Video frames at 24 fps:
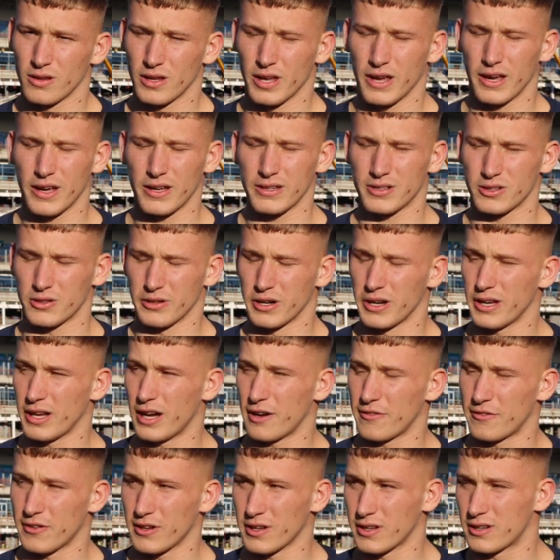Yeah, it's great.
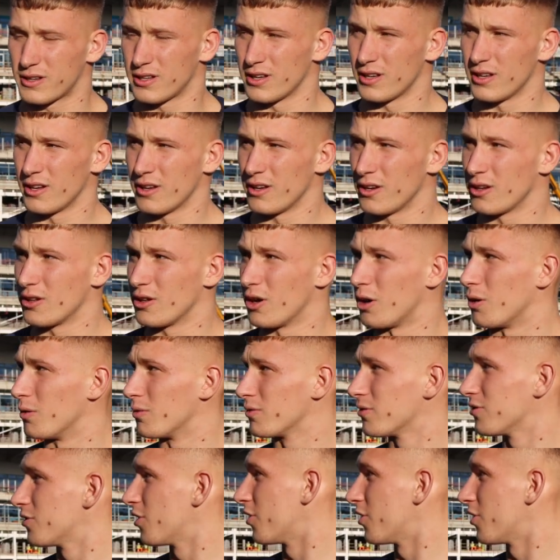I think, you know, you